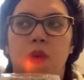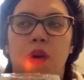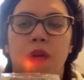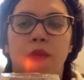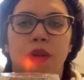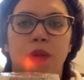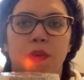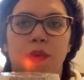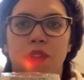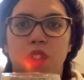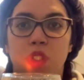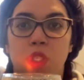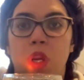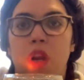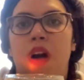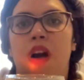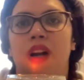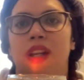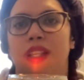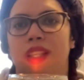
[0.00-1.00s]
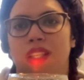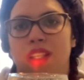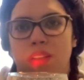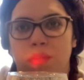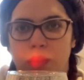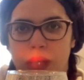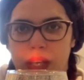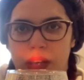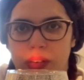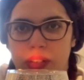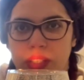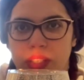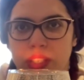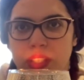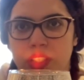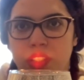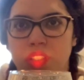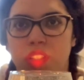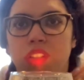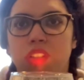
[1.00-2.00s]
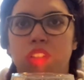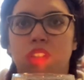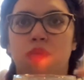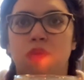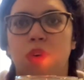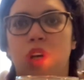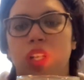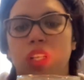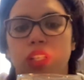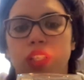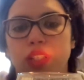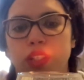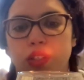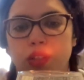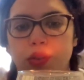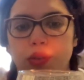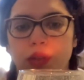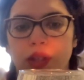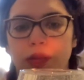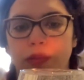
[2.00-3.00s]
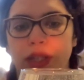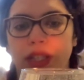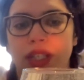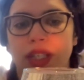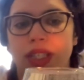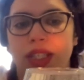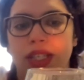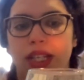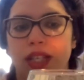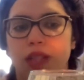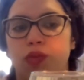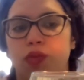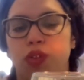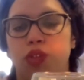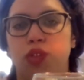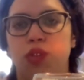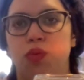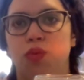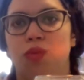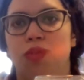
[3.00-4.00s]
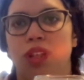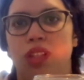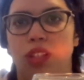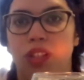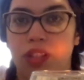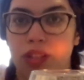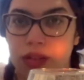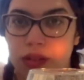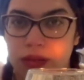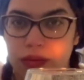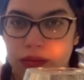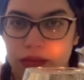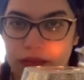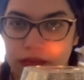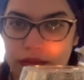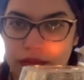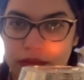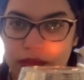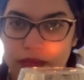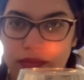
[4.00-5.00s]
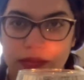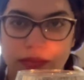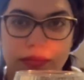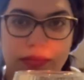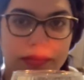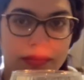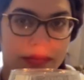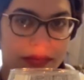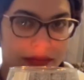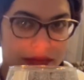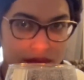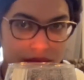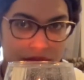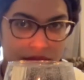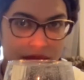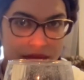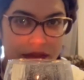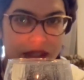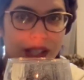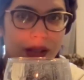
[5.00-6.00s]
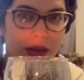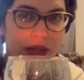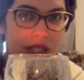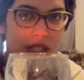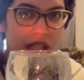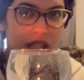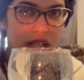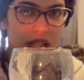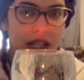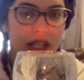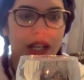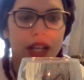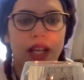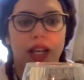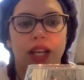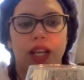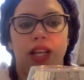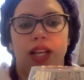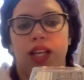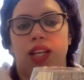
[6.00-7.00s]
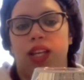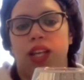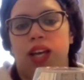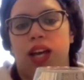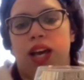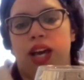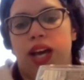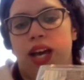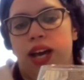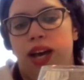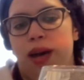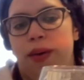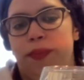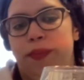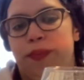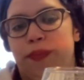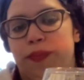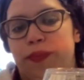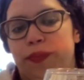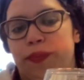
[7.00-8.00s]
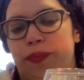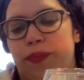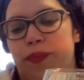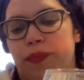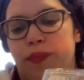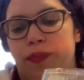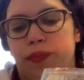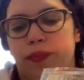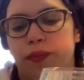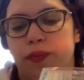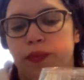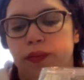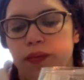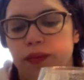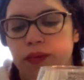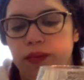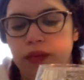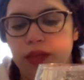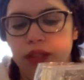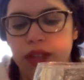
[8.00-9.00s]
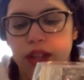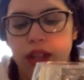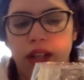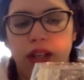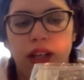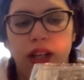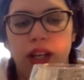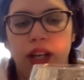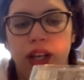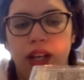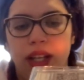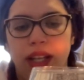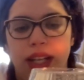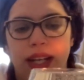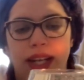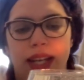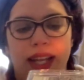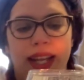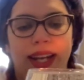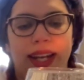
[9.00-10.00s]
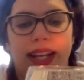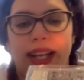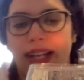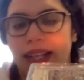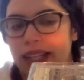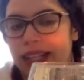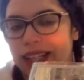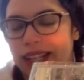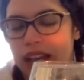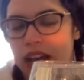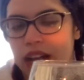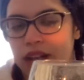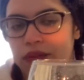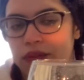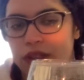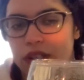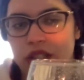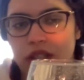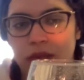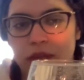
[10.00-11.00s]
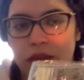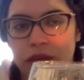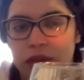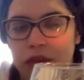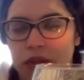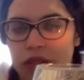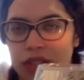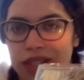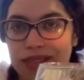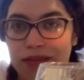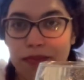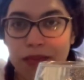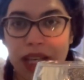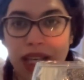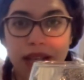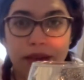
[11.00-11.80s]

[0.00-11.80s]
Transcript: people talking about it. You just want to do it because that's what you want to do. You know what I'm saying? And again, for some of you, this may